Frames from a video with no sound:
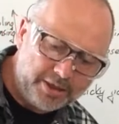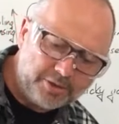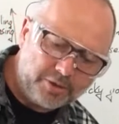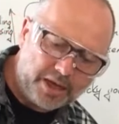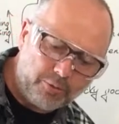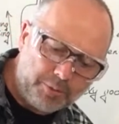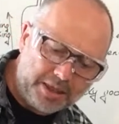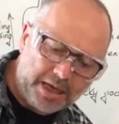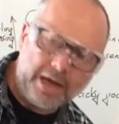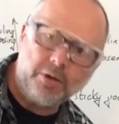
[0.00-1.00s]
so that will be
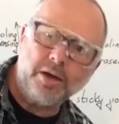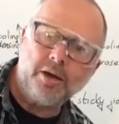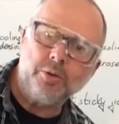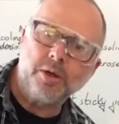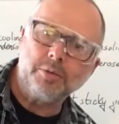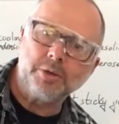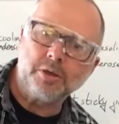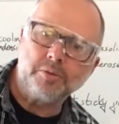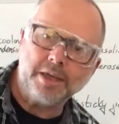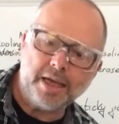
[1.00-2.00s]
the alcohol coming
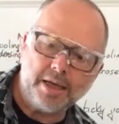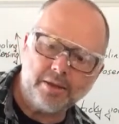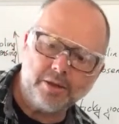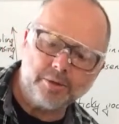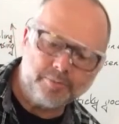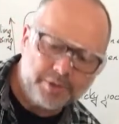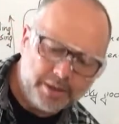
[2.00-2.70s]
off, the ethanol.